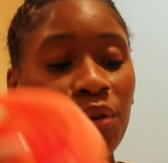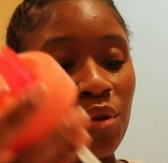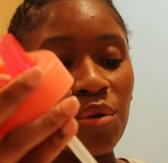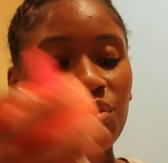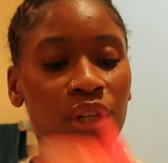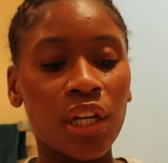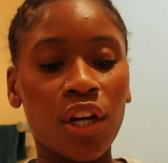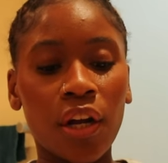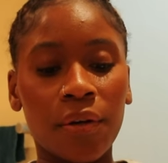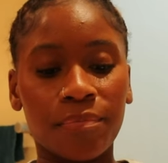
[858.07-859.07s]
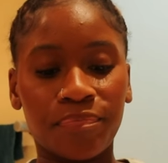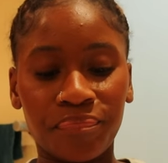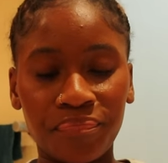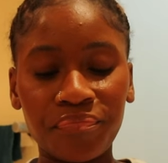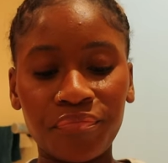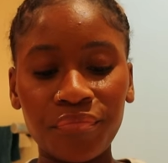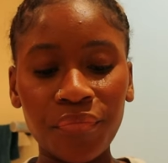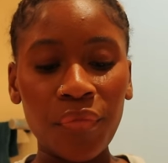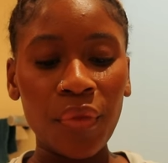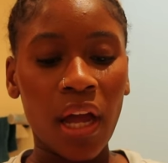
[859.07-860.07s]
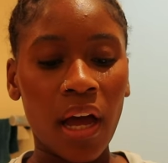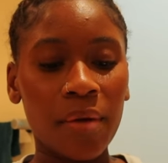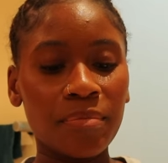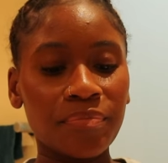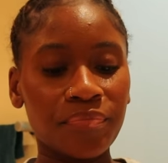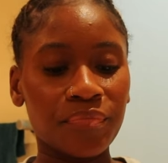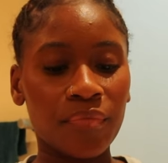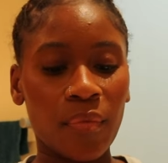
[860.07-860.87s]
youth was really good. Um,